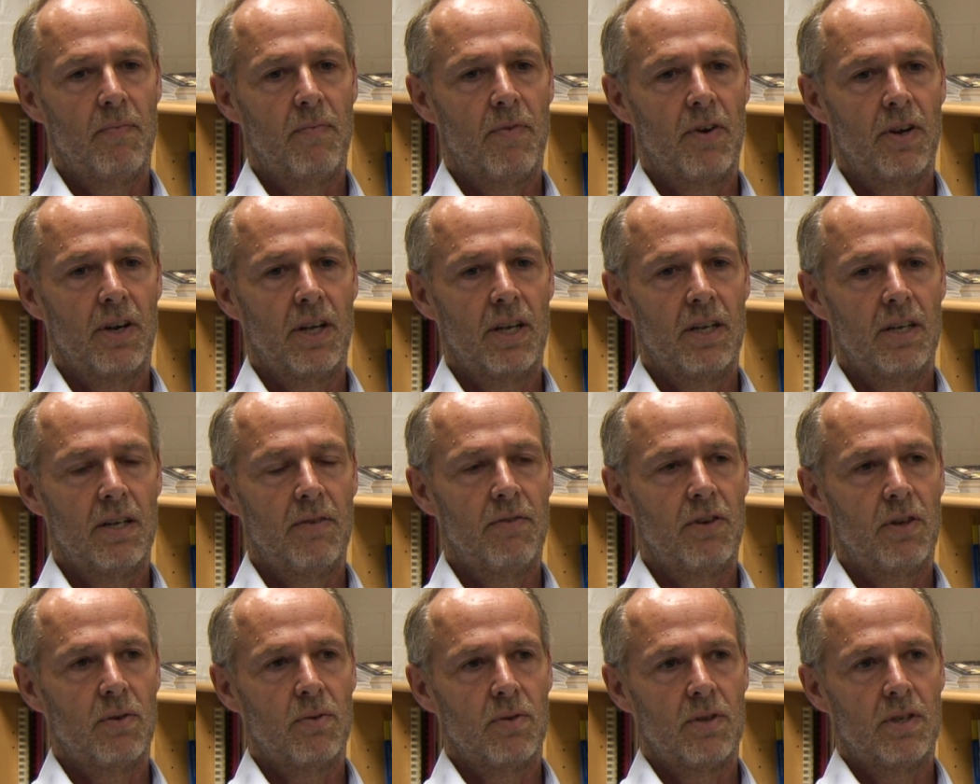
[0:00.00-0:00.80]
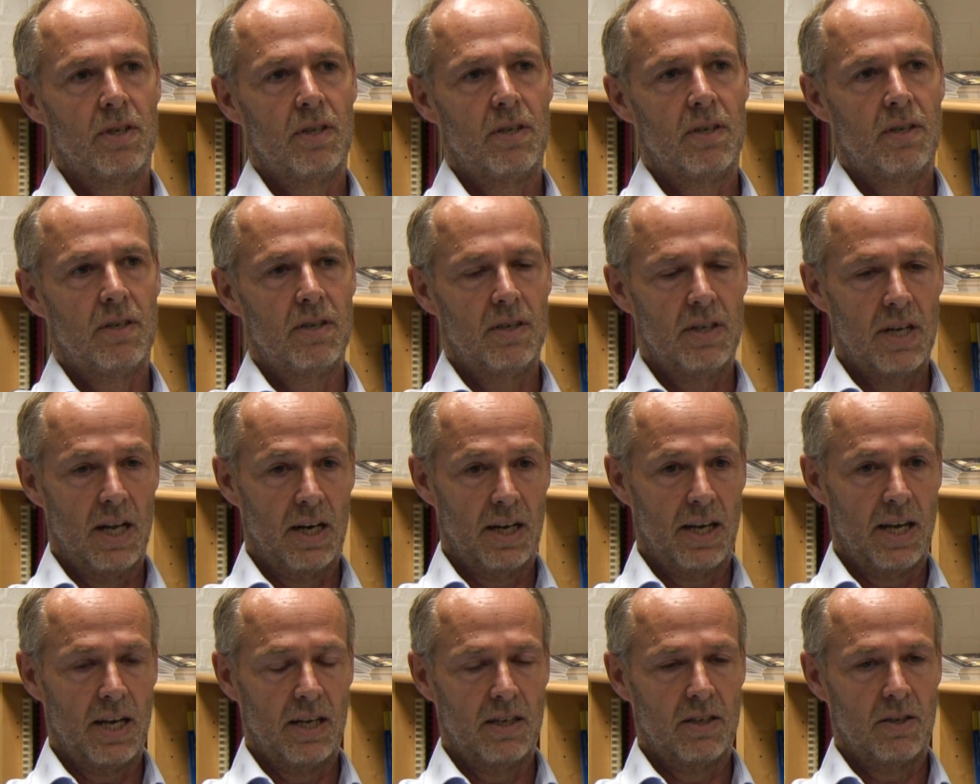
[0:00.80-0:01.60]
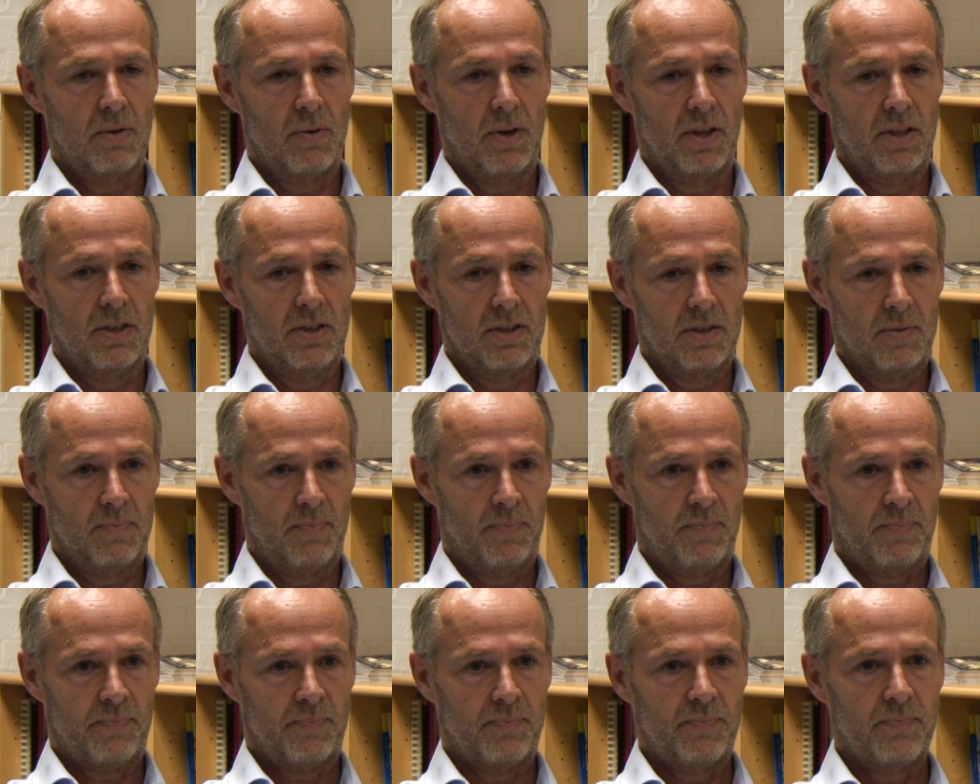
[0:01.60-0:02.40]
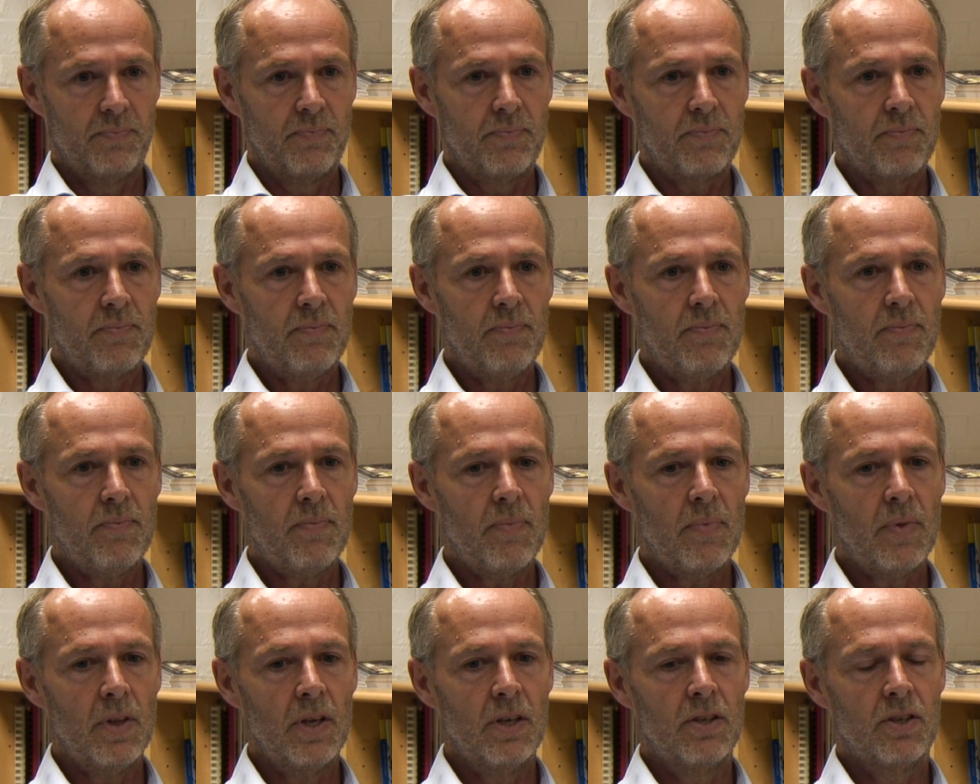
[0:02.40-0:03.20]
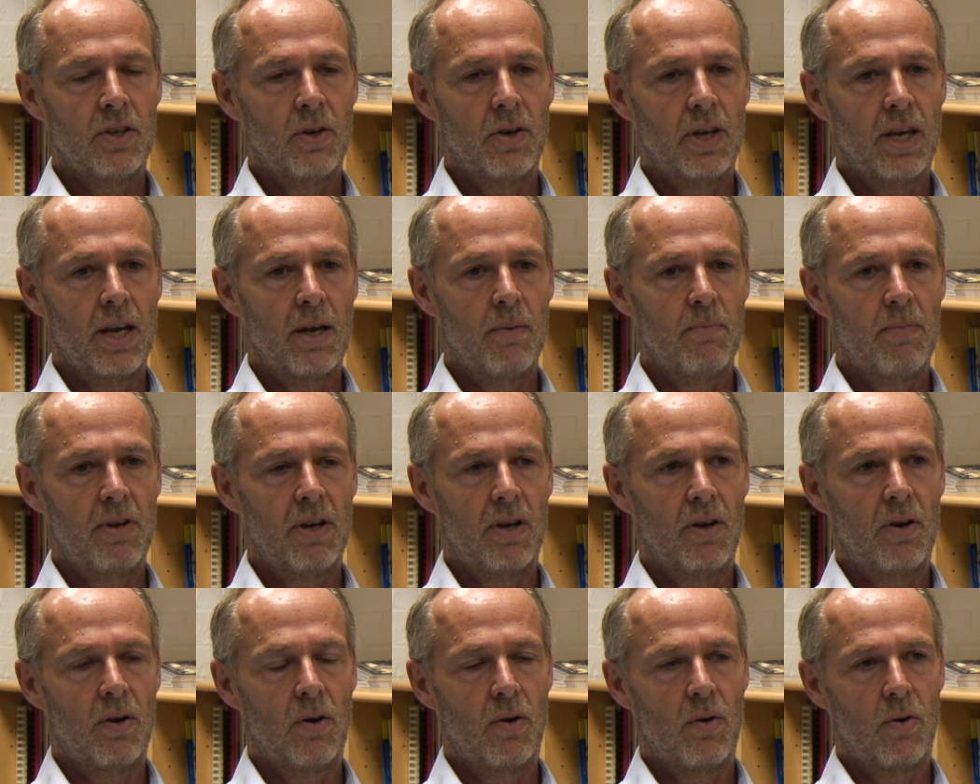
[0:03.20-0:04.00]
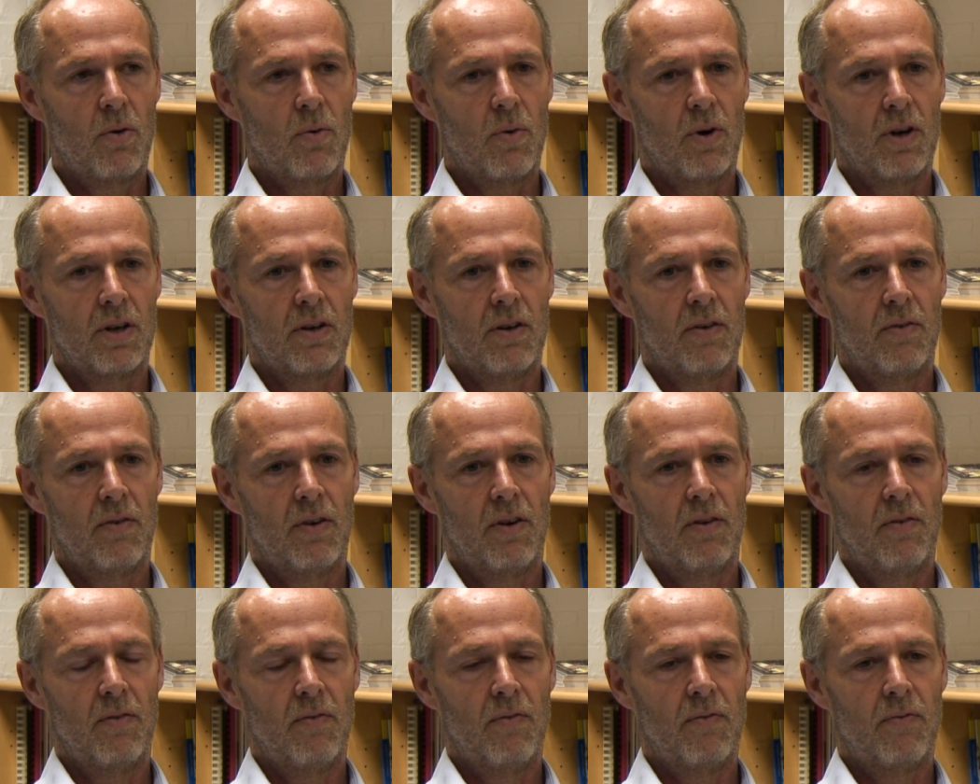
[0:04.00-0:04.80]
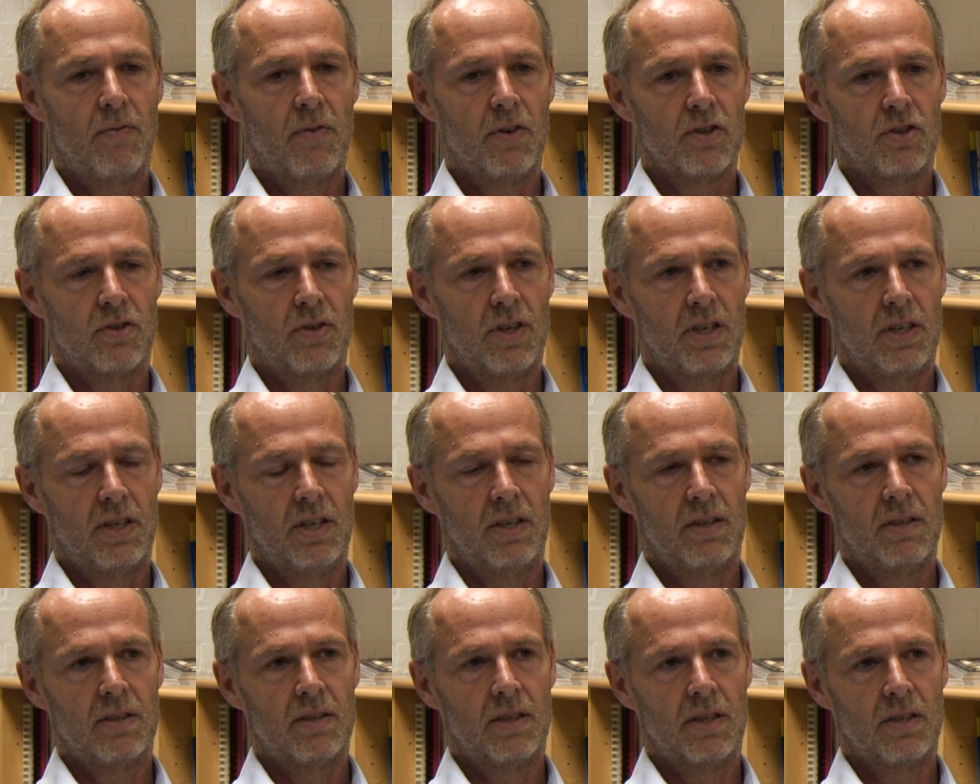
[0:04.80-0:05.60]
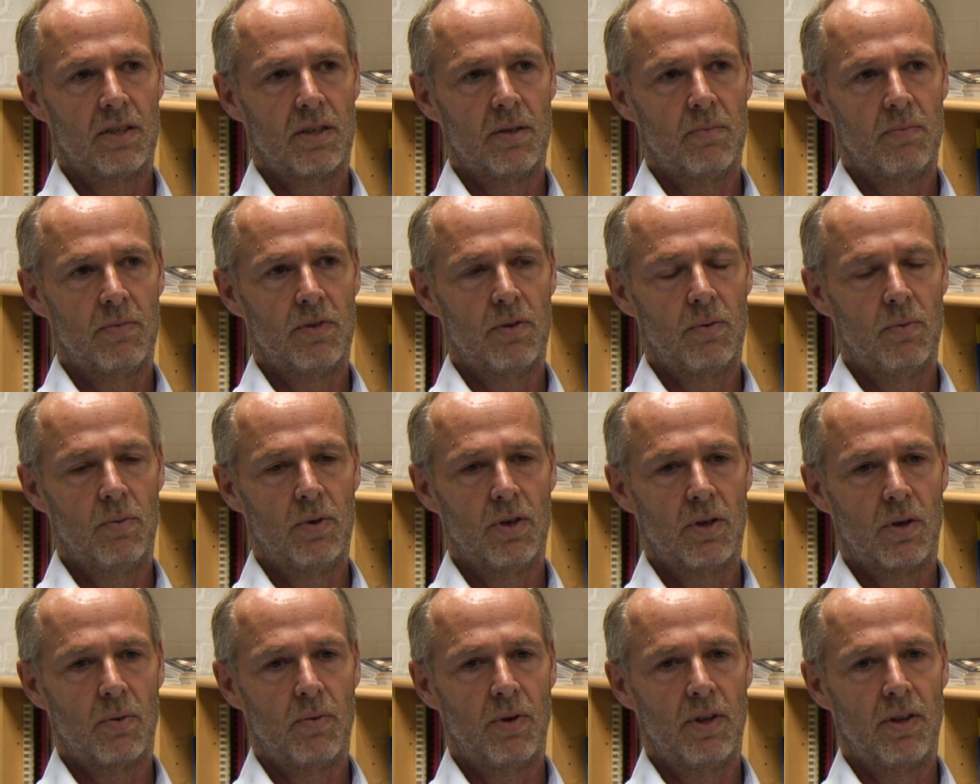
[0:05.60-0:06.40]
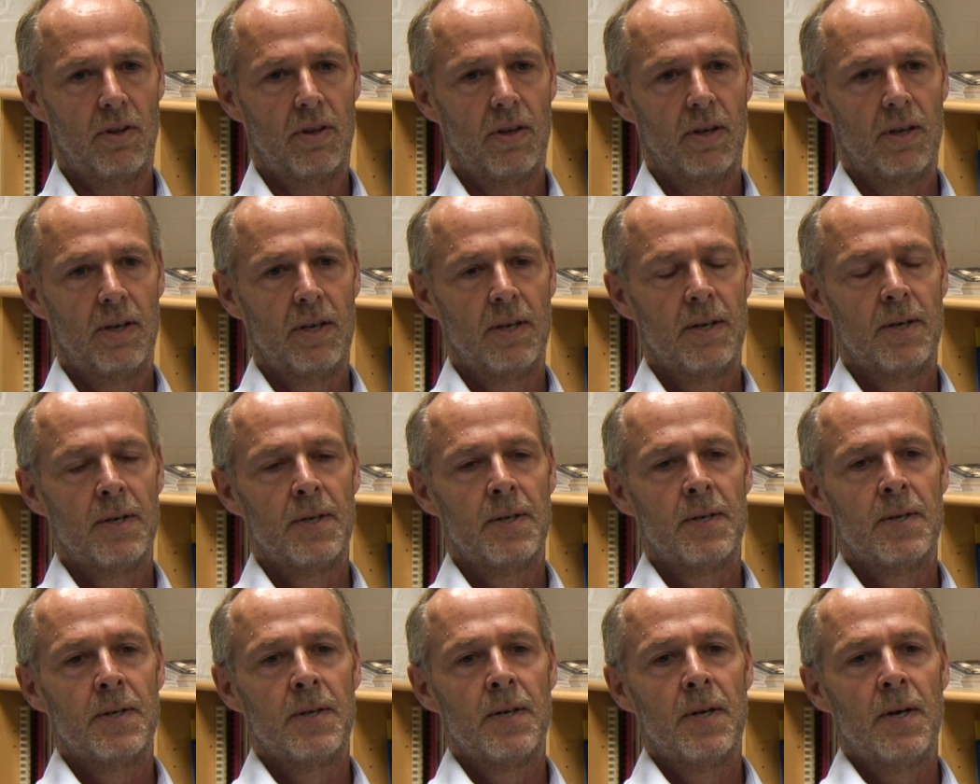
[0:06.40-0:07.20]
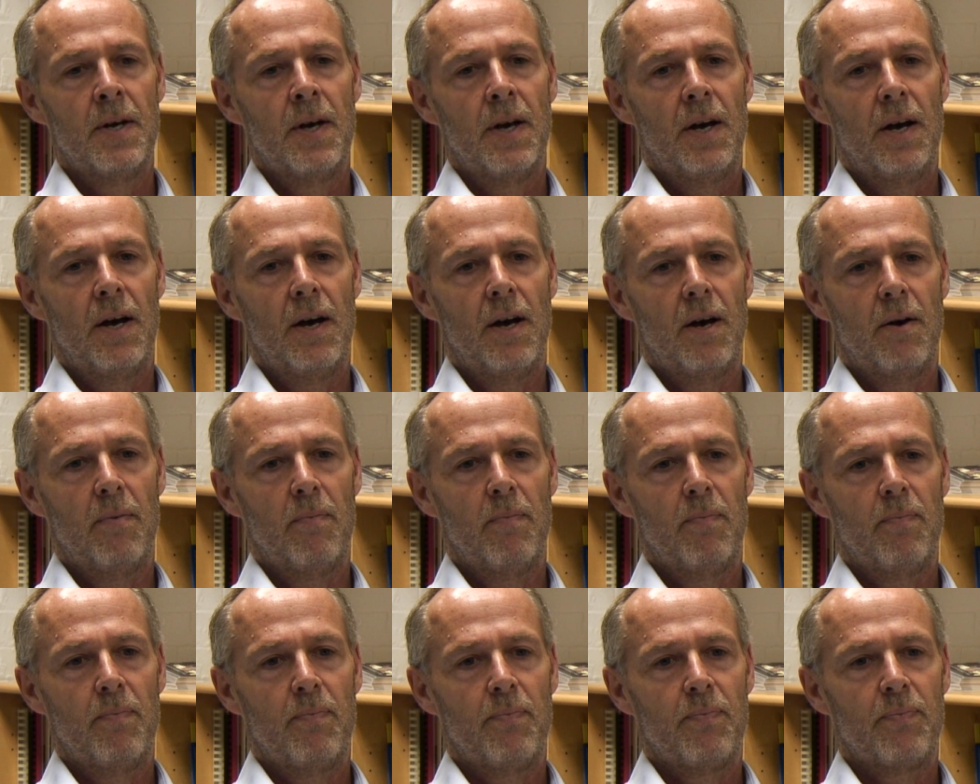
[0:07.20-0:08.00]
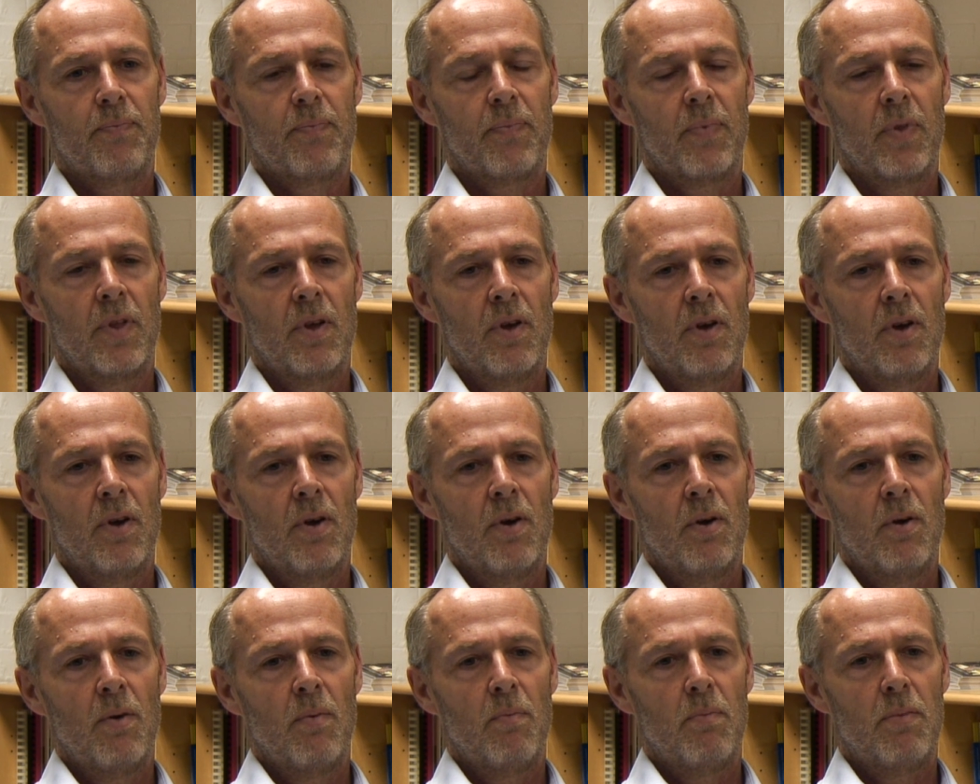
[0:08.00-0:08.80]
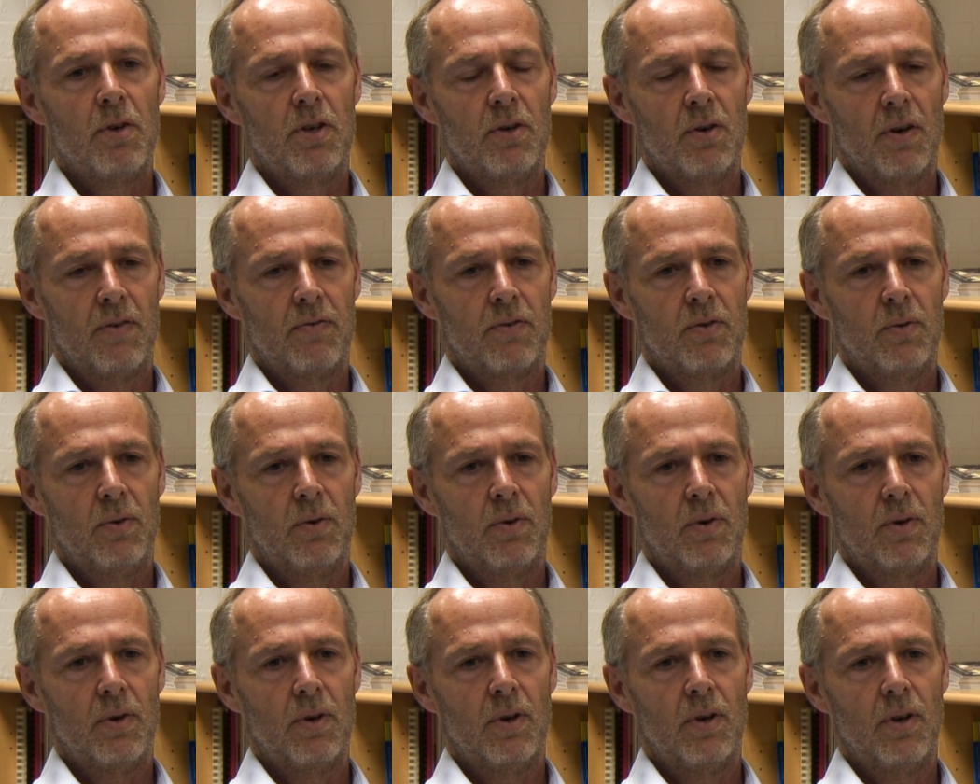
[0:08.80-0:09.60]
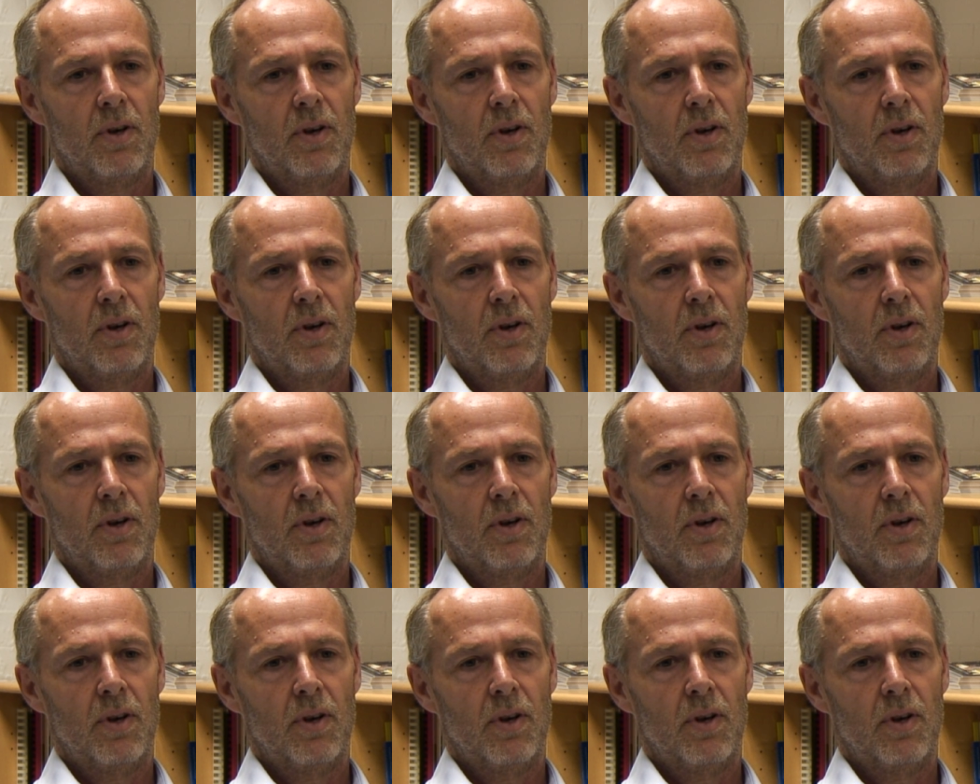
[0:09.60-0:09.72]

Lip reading: finding it difficult to delegate to others. So it can be quite a frustrating system to work with. But you have to